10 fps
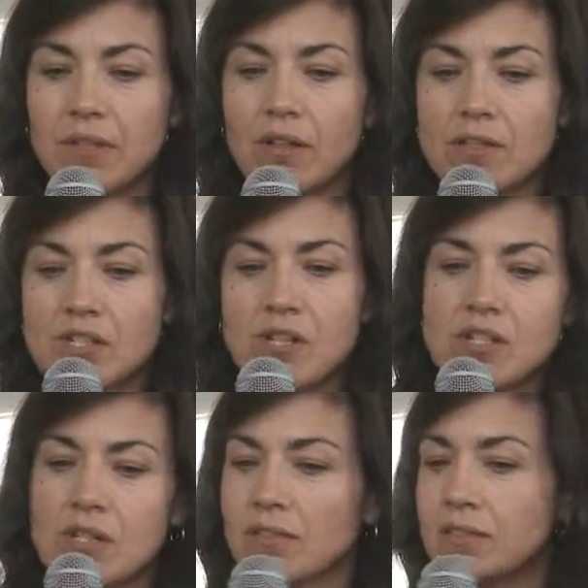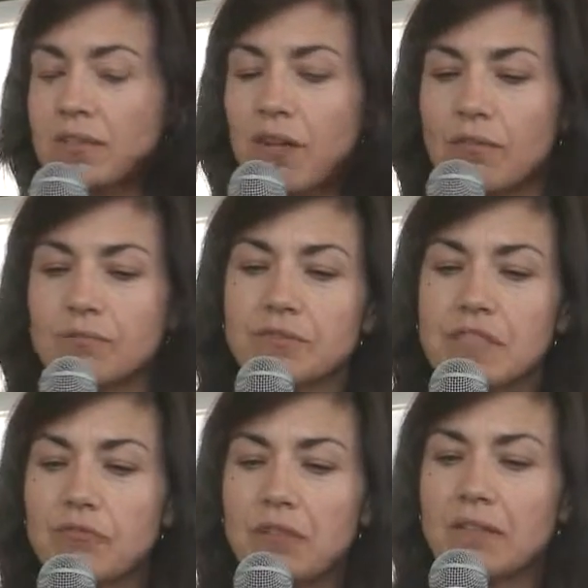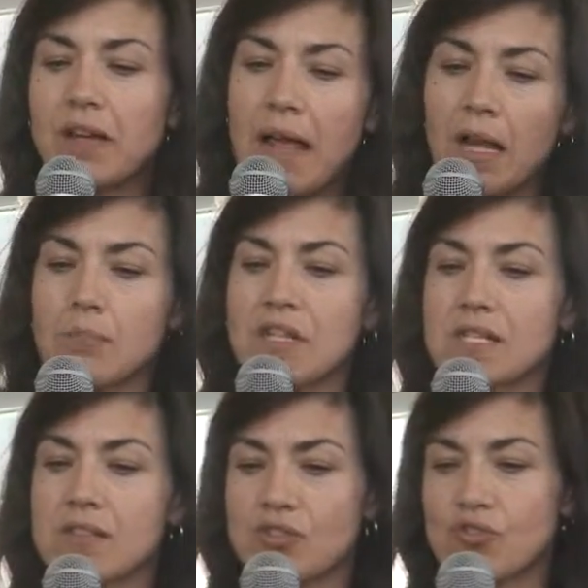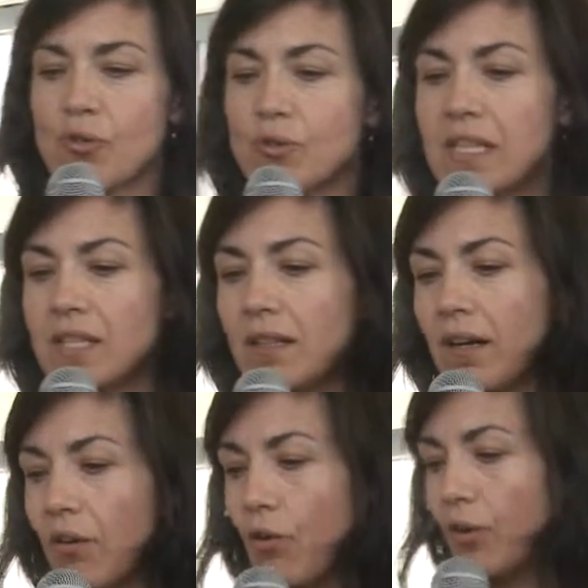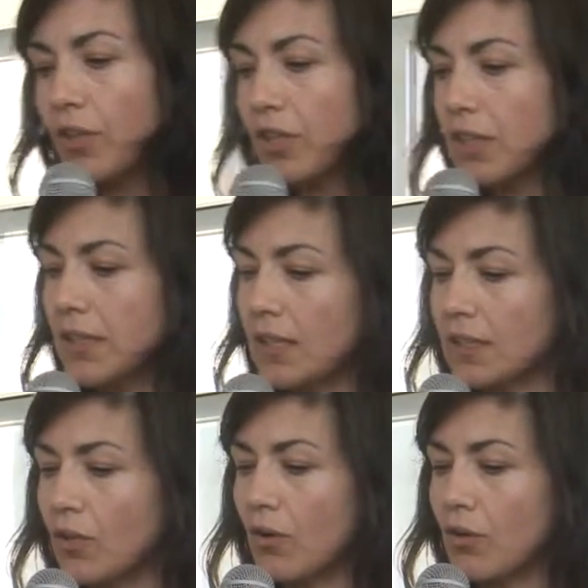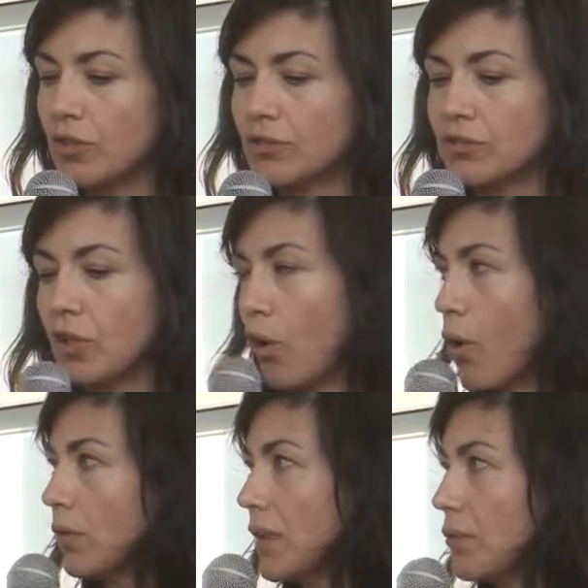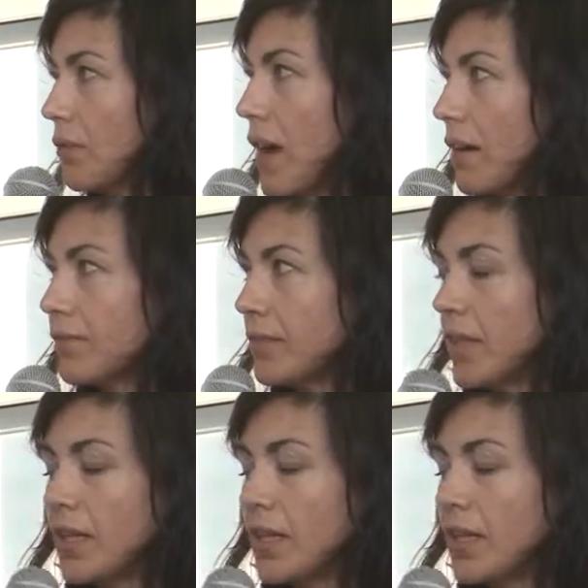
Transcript: the conjunction of different elements, the story or, uh, or the goal that you have,